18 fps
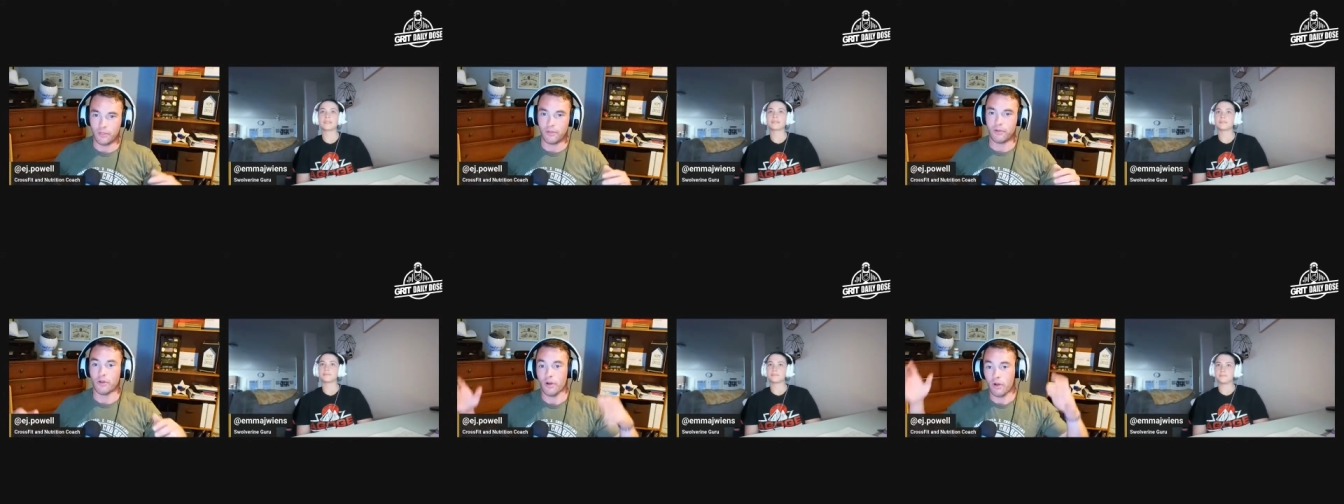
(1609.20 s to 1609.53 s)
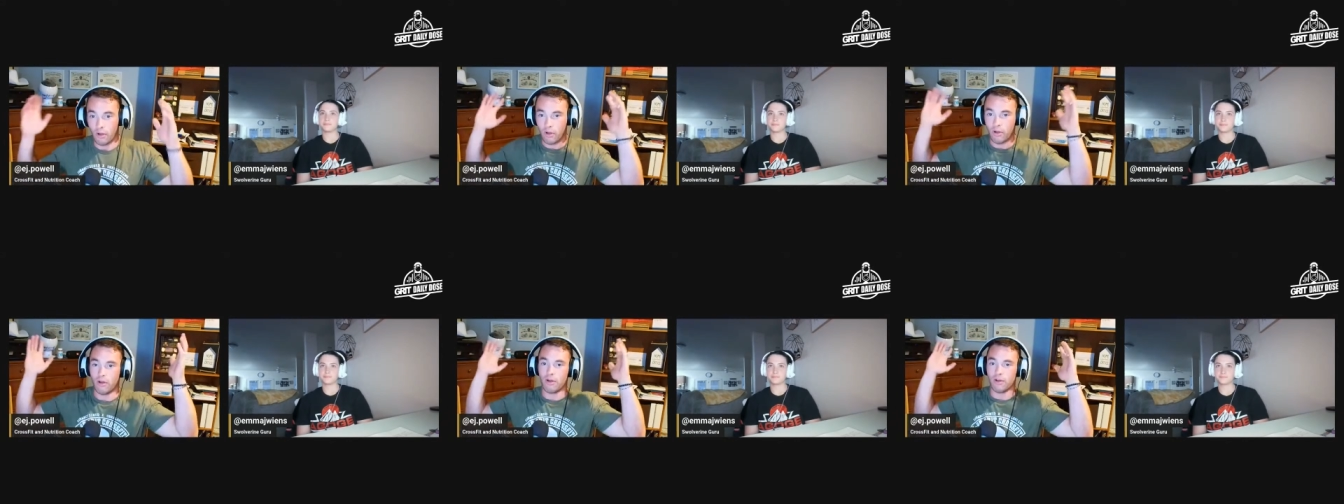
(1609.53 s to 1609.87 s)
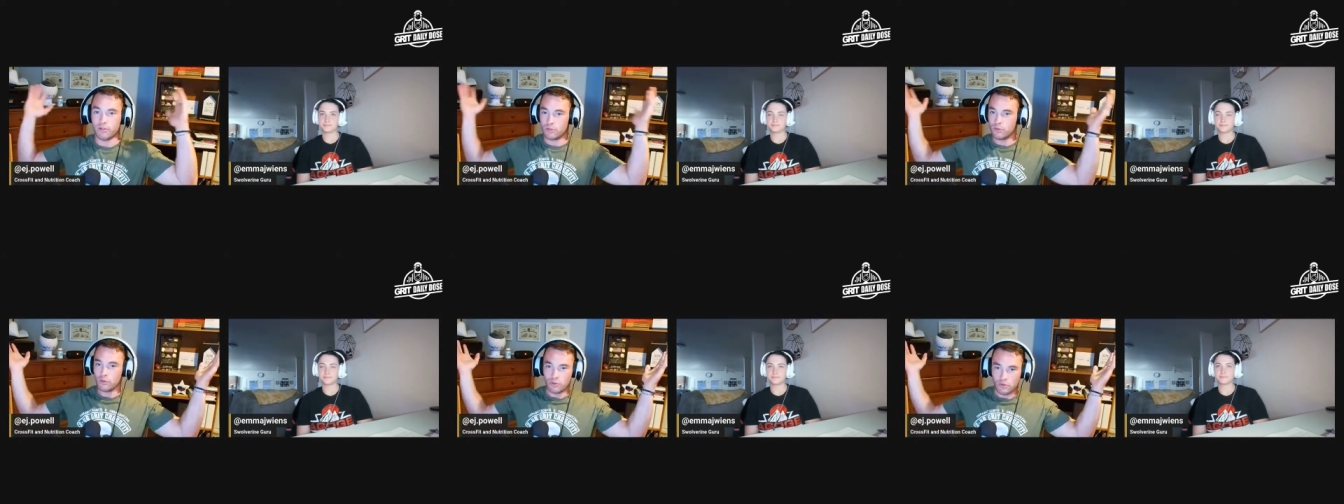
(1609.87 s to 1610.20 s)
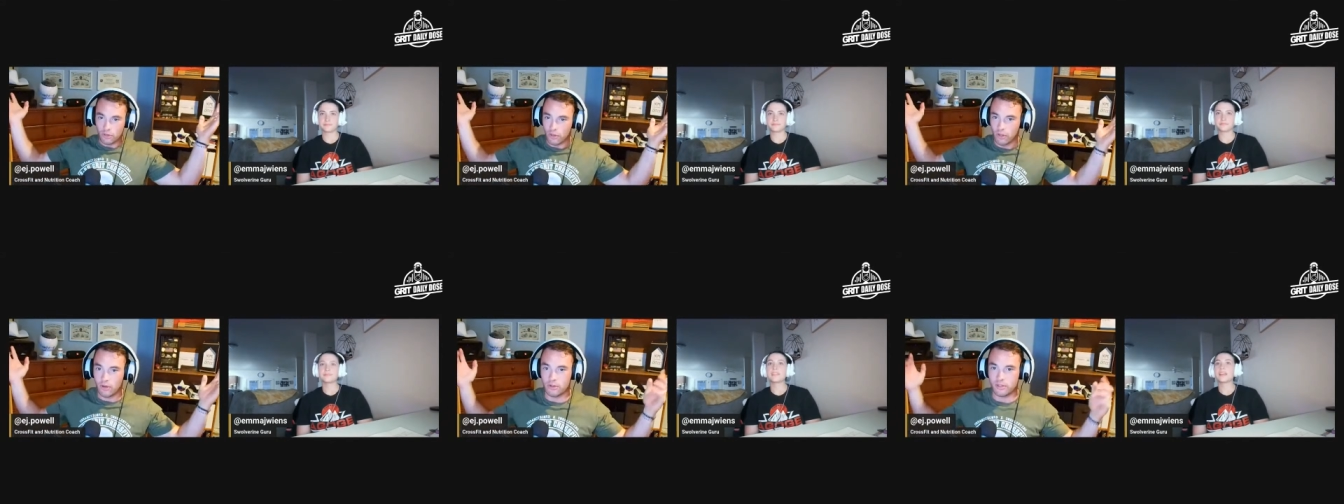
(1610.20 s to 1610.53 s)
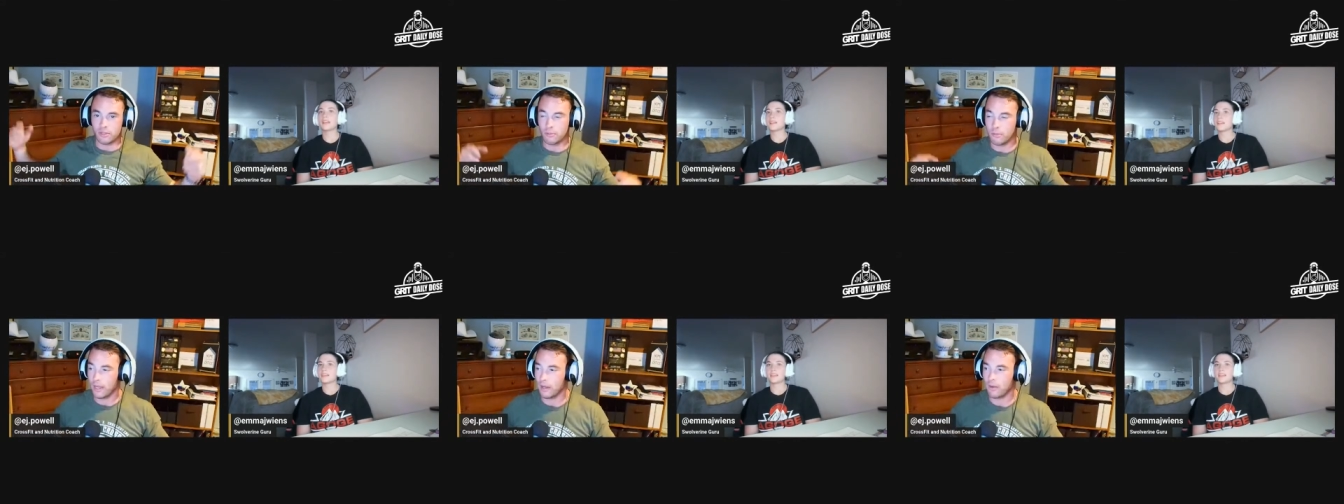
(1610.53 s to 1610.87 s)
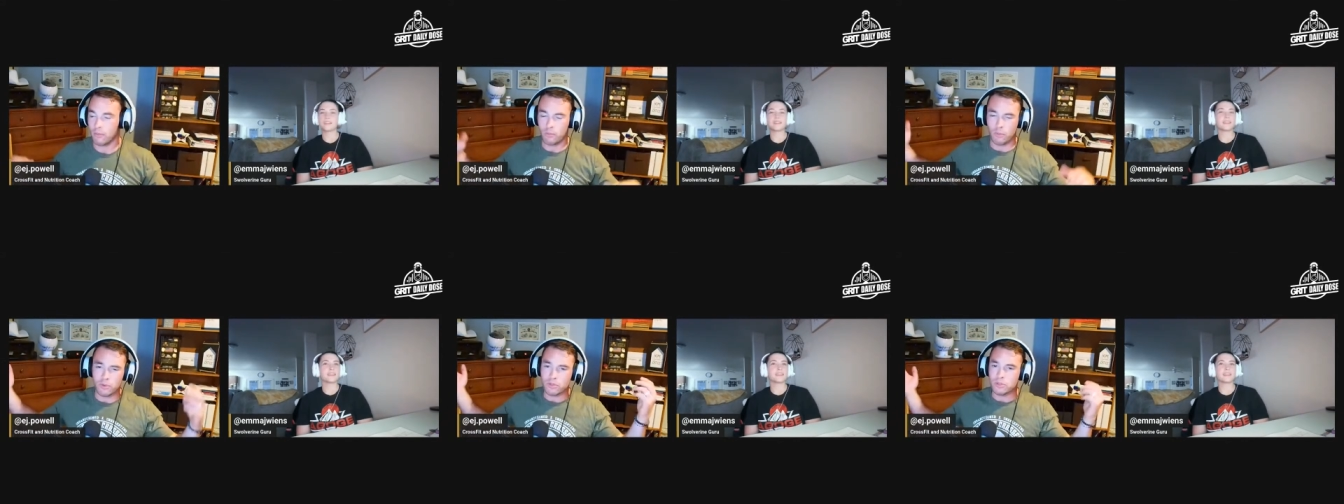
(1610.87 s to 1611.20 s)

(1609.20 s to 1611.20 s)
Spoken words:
And now they're, oh, sucralose. I'm like, well,